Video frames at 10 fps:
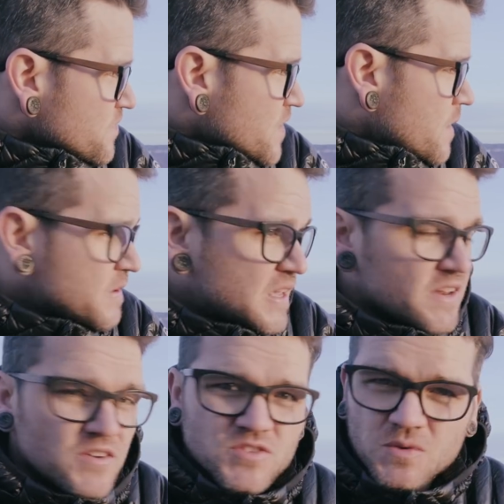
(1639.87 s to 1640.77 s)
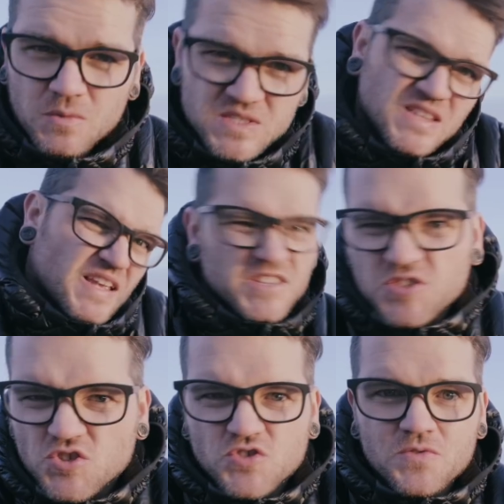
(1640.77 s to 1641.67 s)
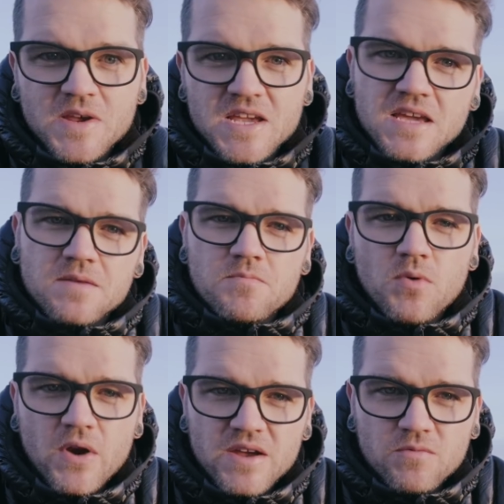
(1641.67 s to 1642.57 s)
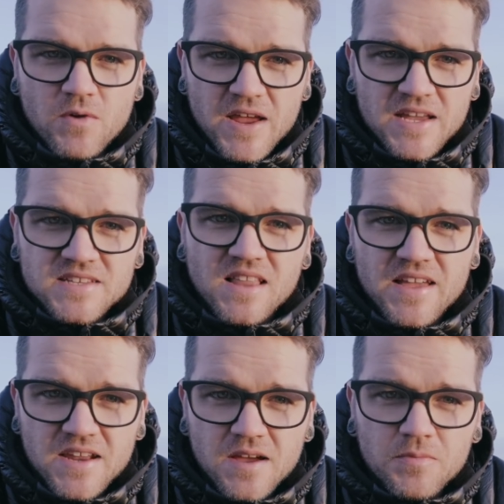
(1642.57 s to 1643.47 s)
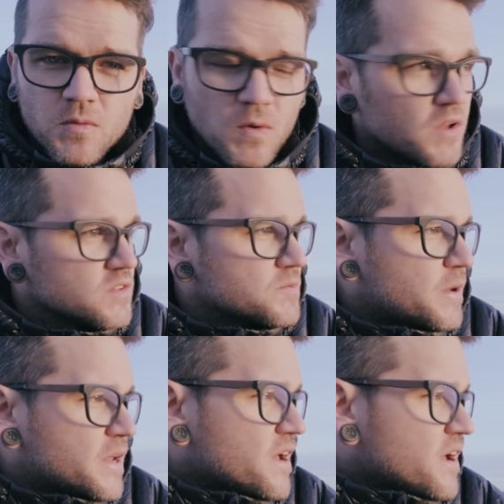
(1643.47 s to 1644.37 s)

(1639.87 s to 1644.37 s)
coming in here, so it wasn't like streaking bright rays lighting up the walls, but